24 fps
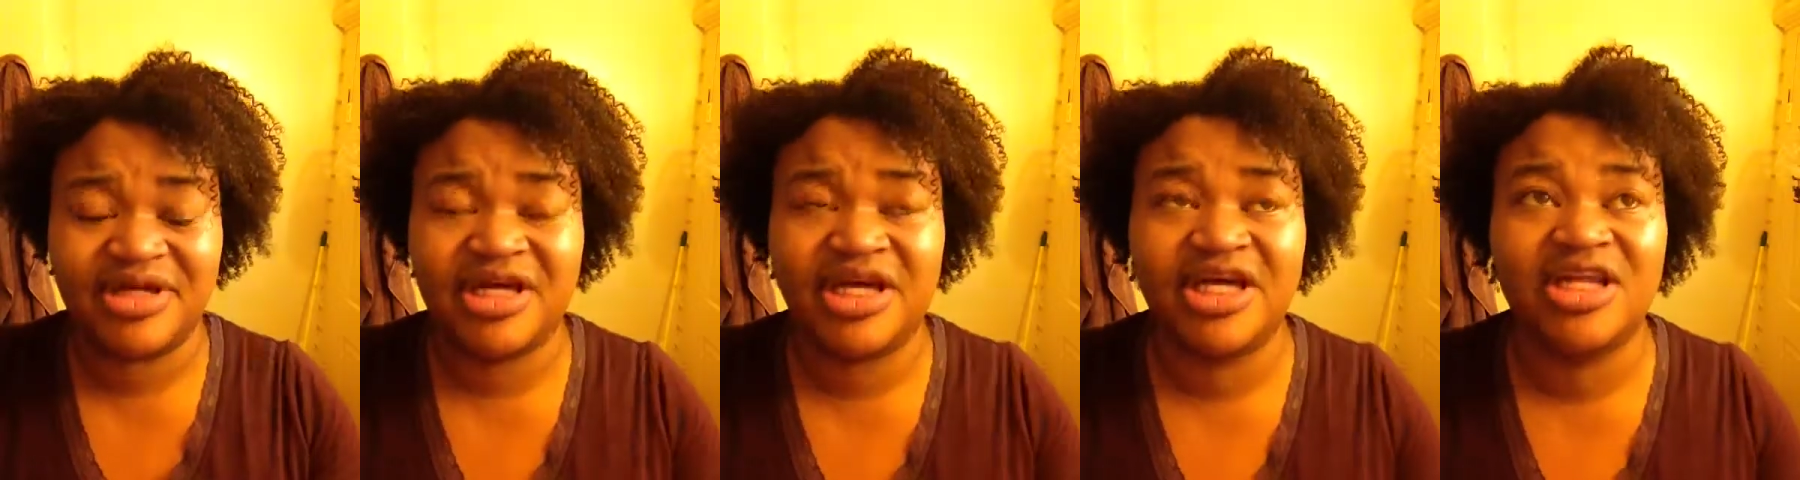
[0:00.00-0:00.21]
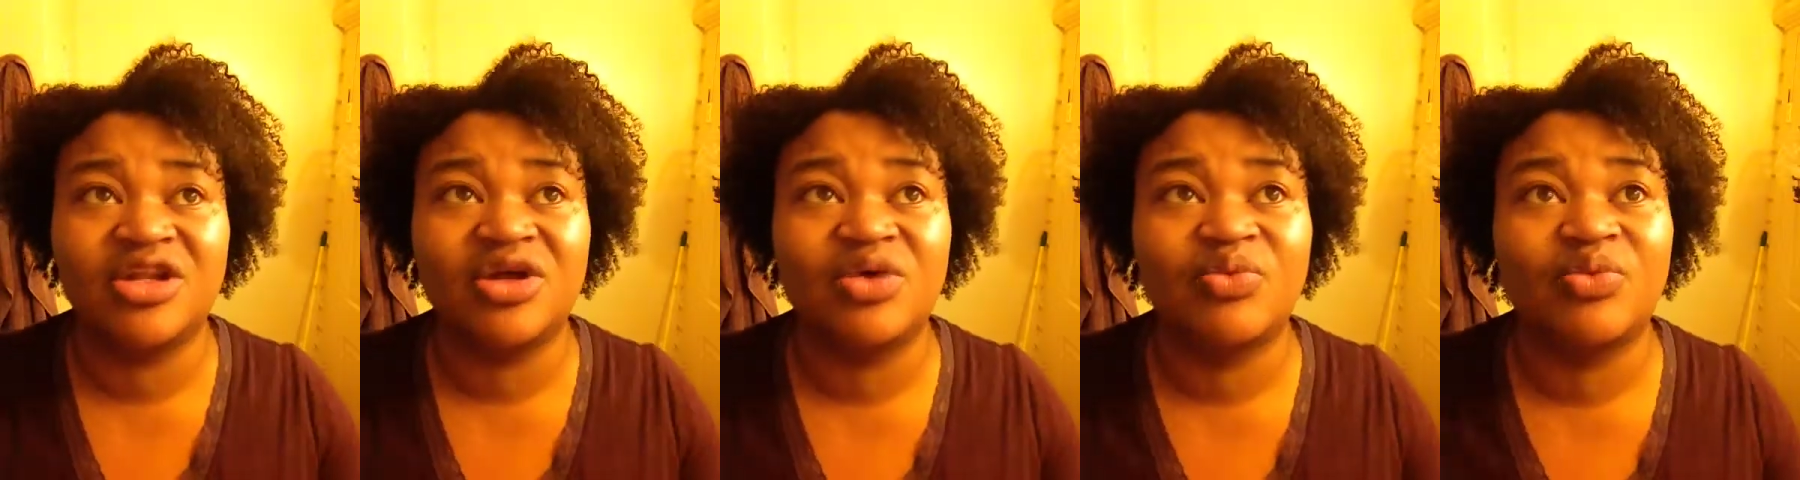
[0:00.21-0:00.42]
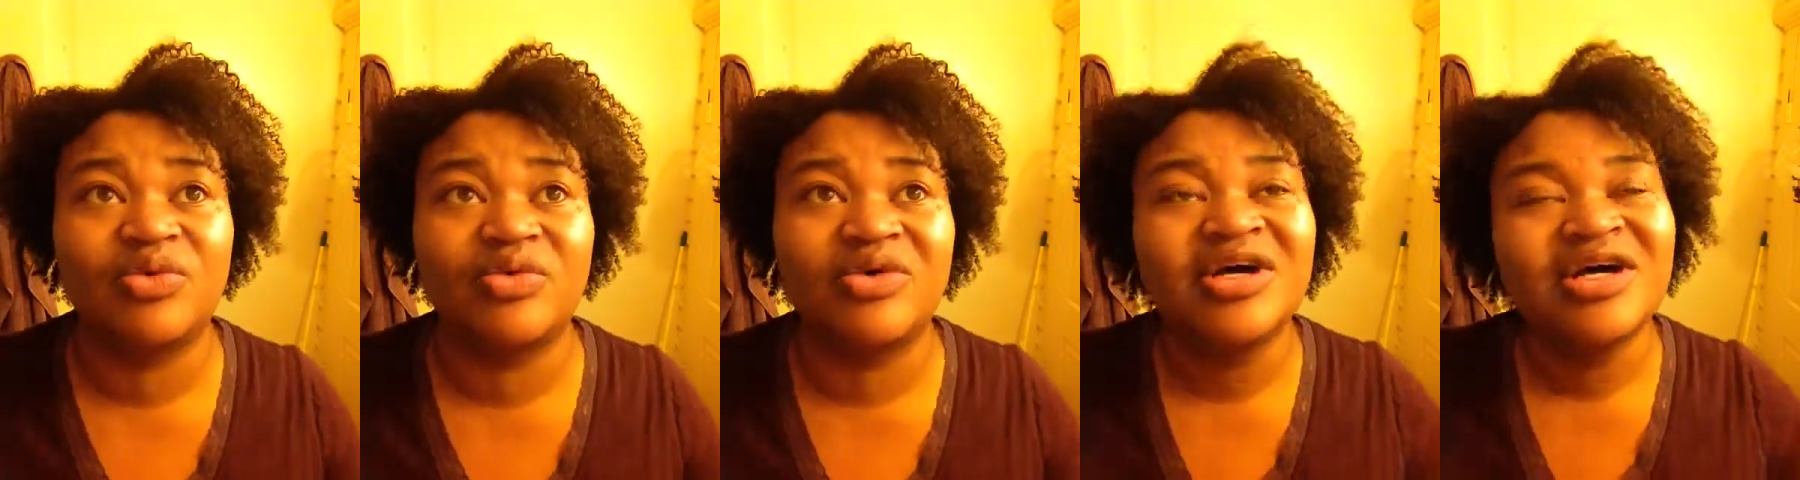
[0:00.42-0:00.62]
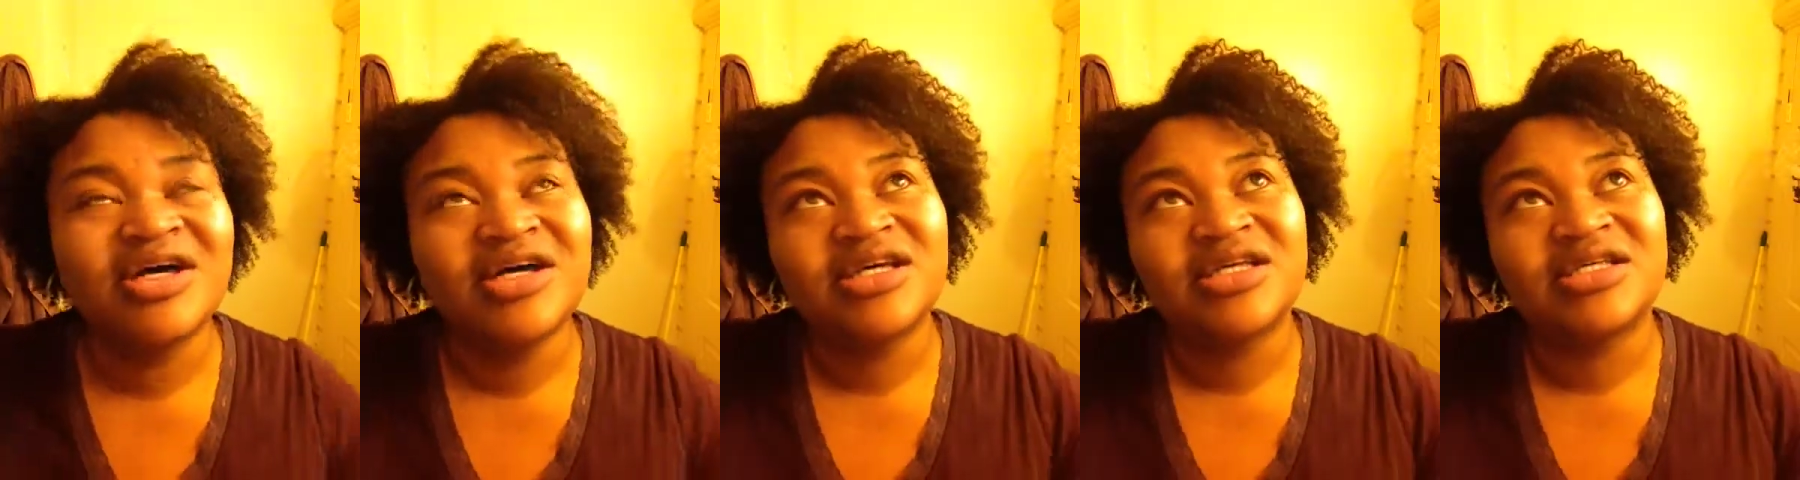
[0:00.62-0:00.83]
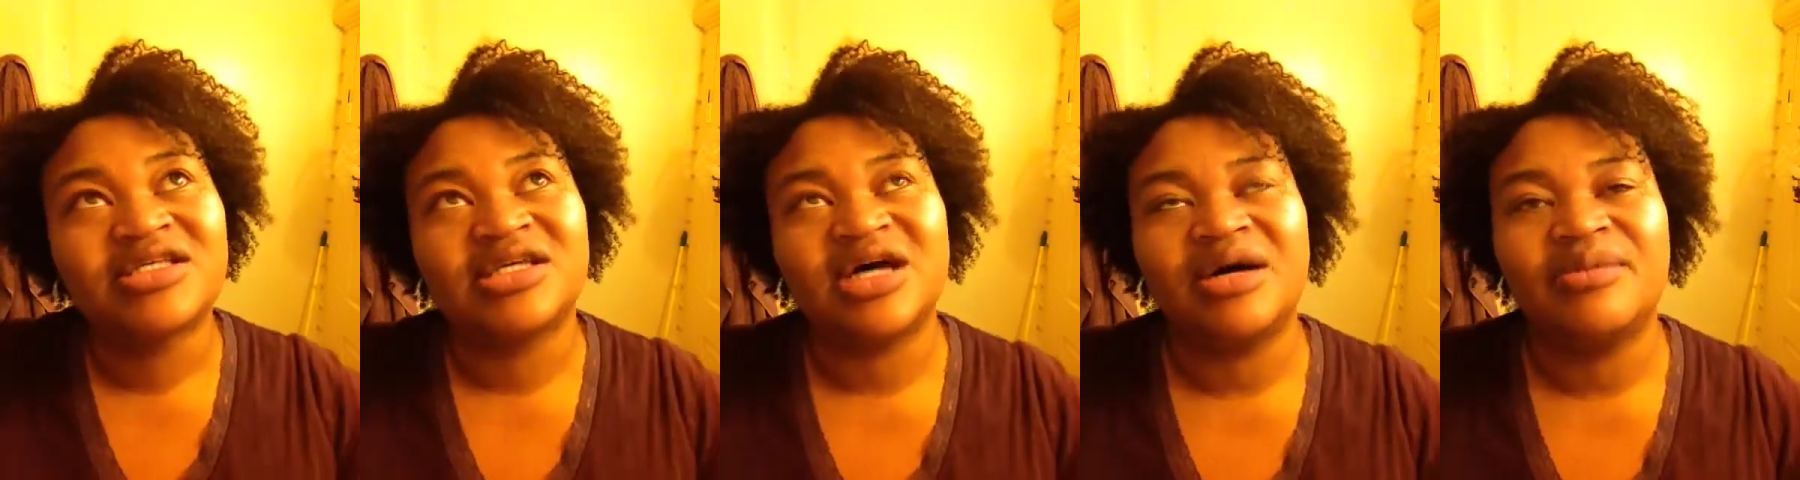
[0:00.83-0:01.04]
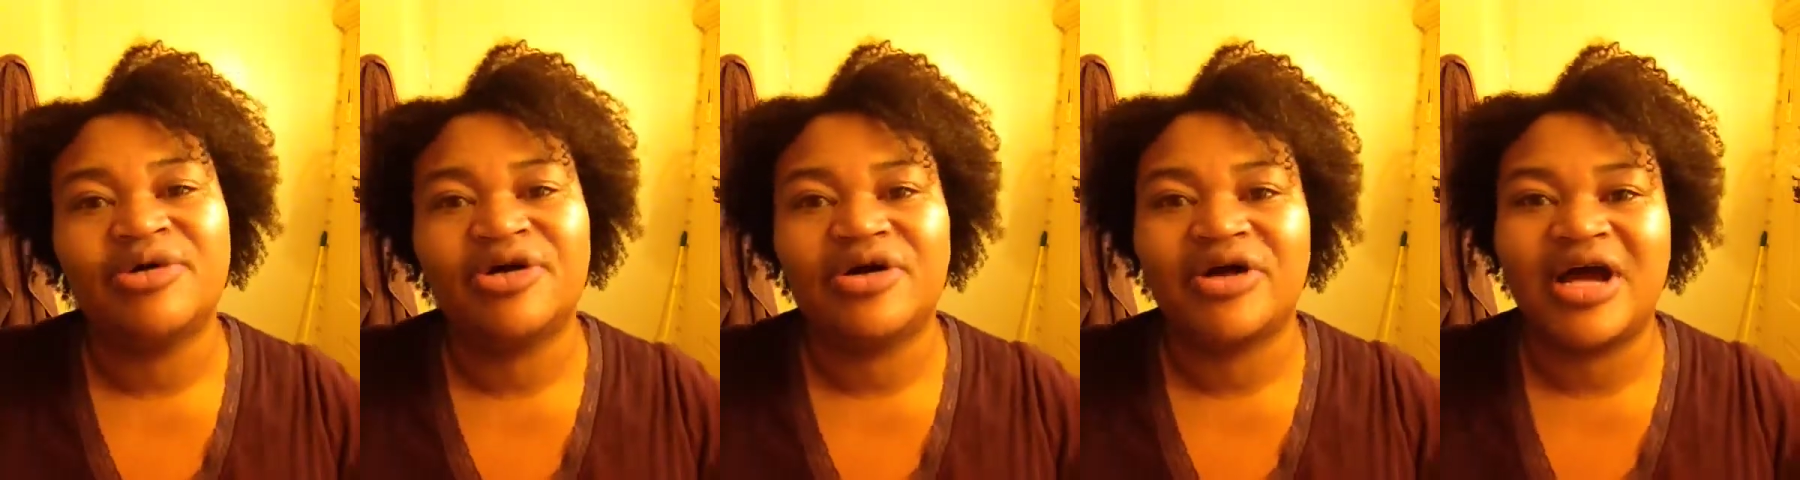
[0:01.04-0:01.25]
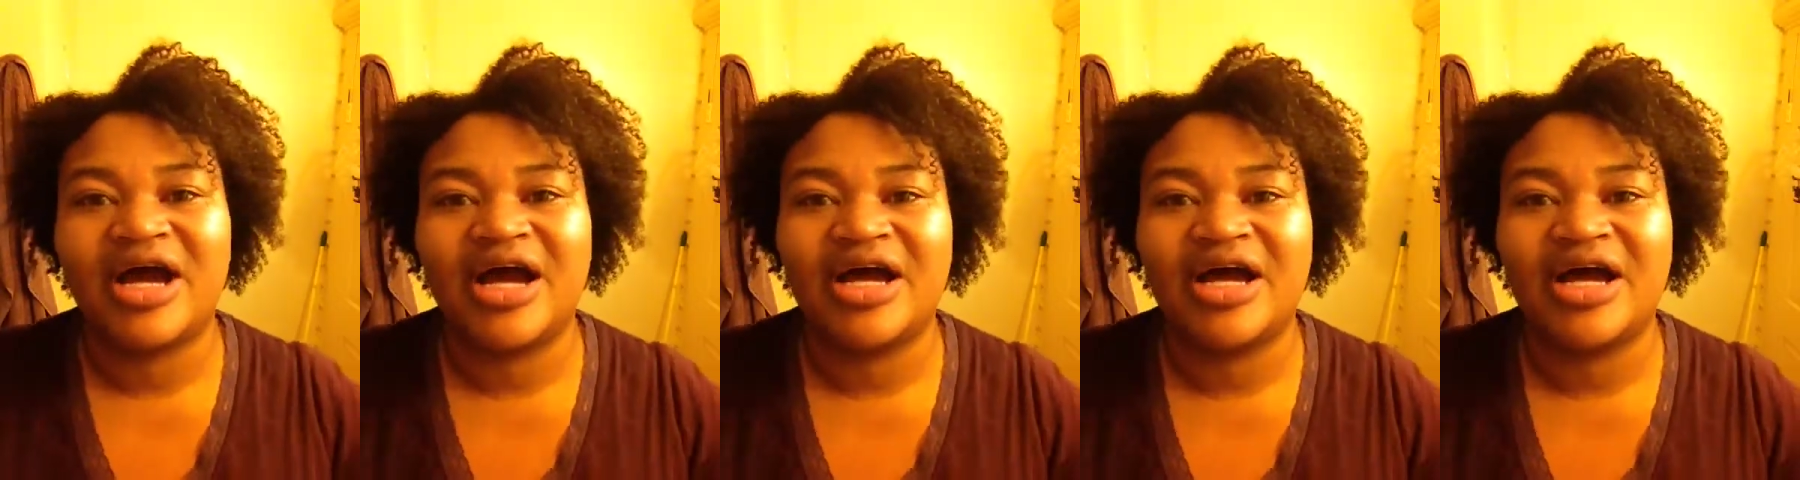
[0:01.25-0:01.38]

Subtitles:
In the summer,